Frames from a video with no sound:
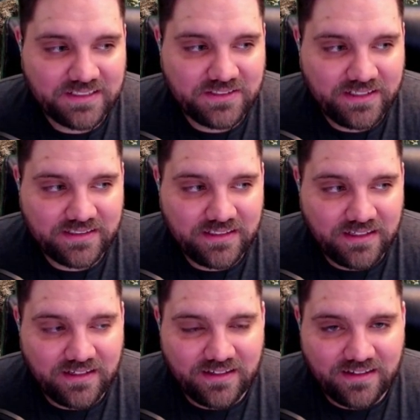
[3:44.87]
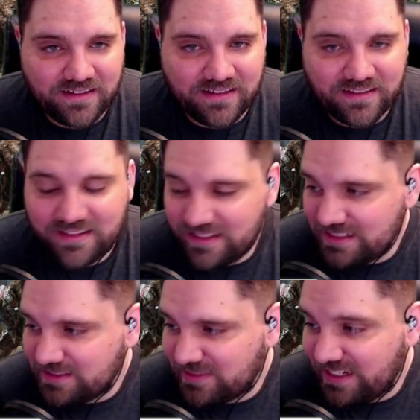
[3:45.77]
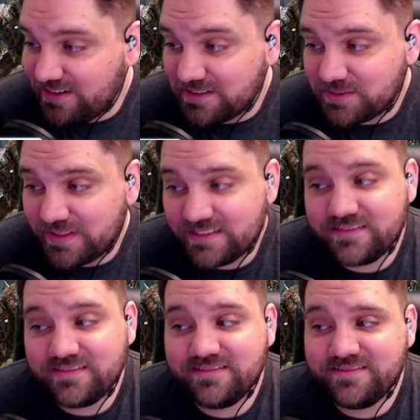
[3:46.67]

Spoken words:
That's crazy. Get some carrots, man.